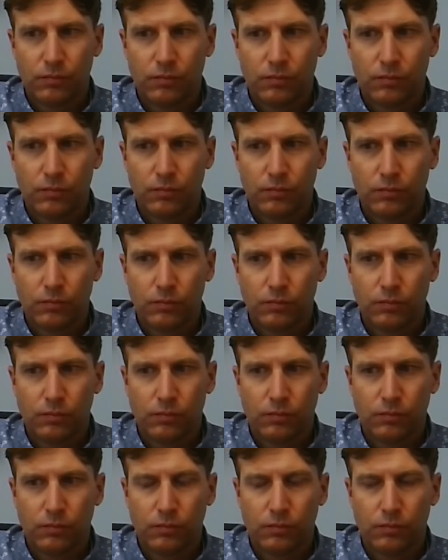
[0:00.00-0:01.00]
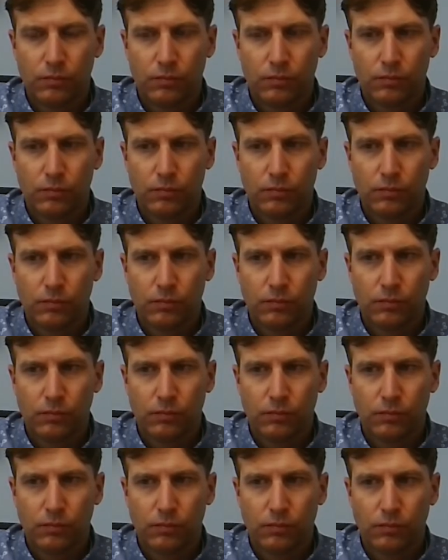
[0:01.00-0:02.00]

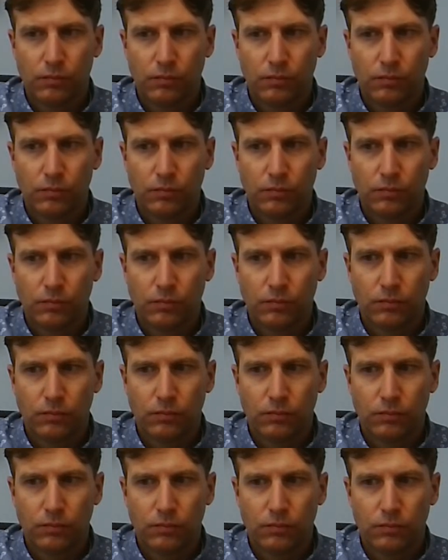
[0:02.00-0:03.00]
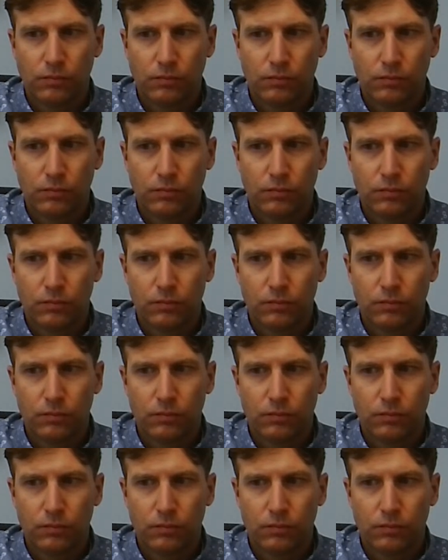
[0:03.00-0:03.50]
The person shown says nothing.